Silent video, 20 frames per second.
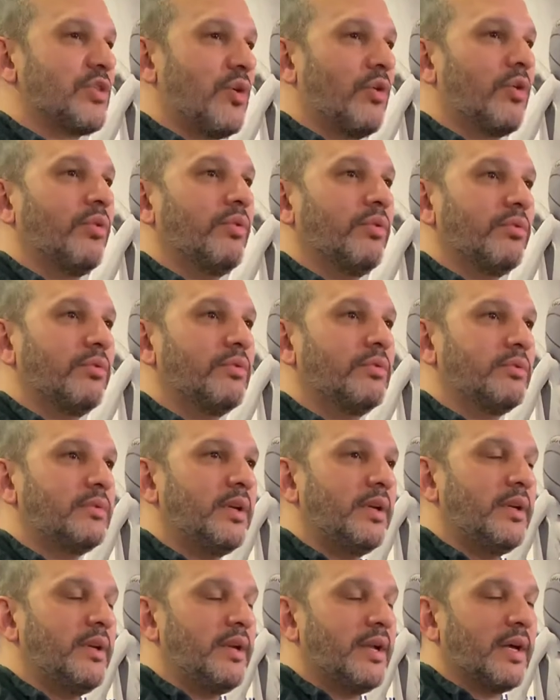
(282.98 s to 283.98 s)
hurdle,
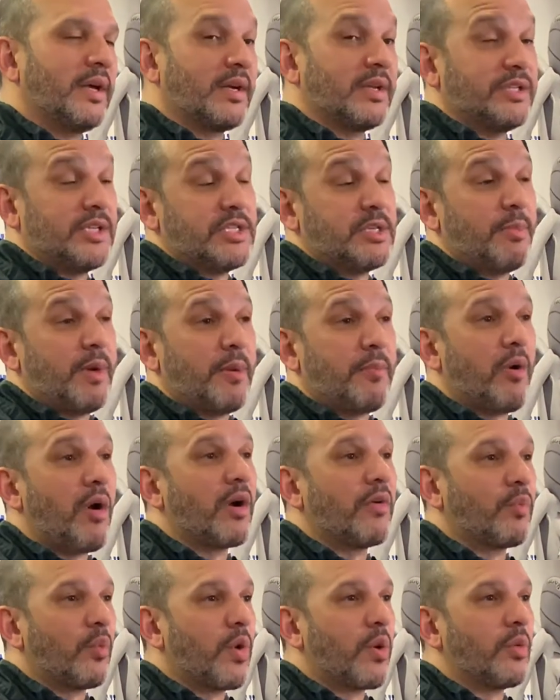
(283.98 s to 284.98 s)
and because he's a big
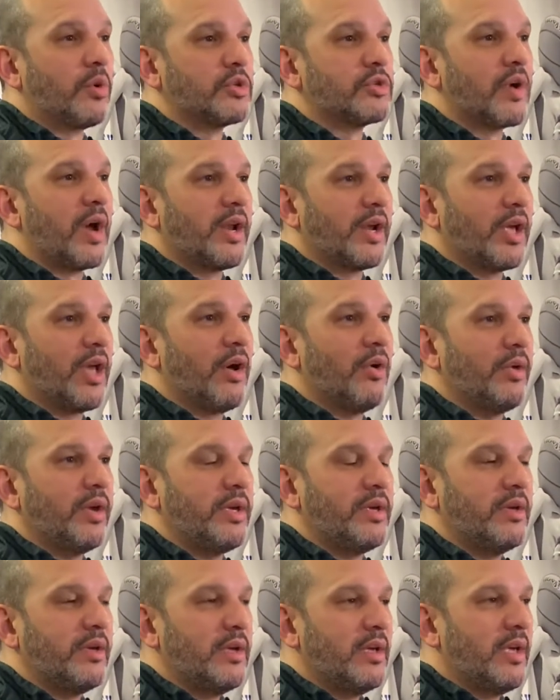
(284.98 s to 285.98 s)
part of where we're trying to go.
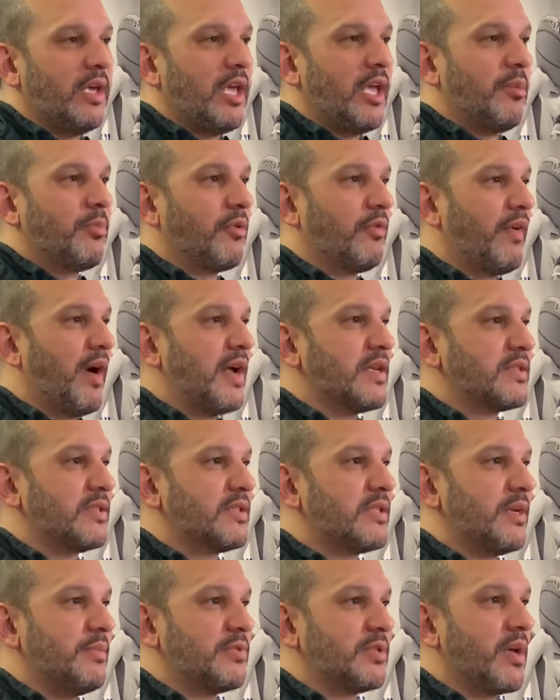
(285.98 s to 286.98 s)
He provides
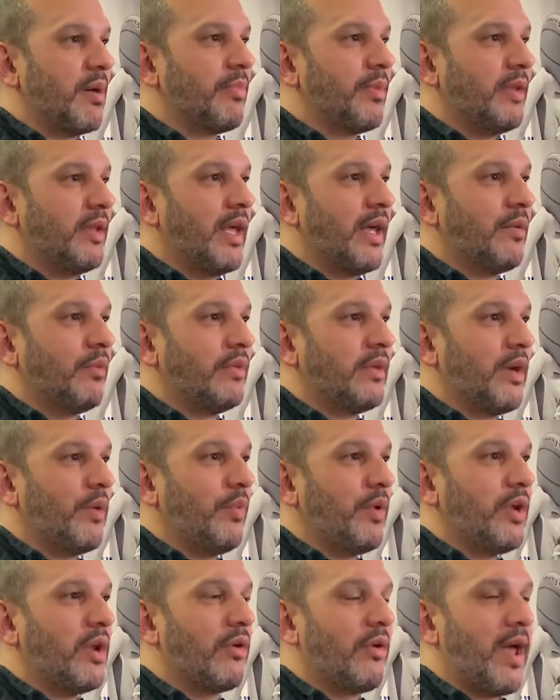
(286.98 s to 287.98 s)
this team something that
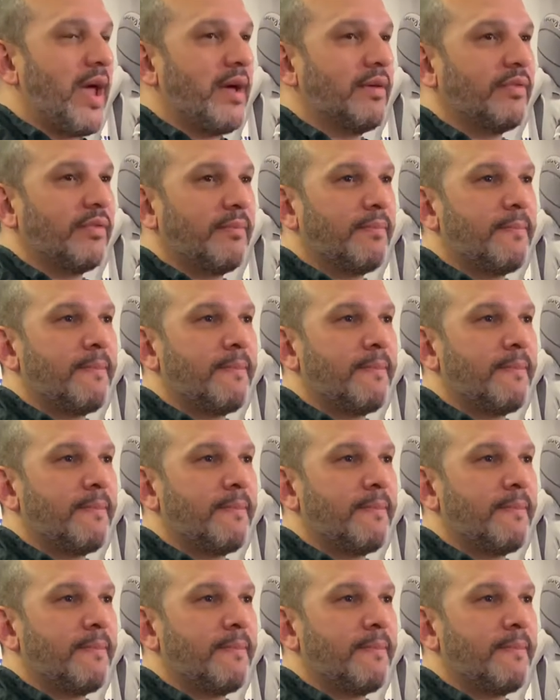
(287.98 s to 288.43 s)
we don't have.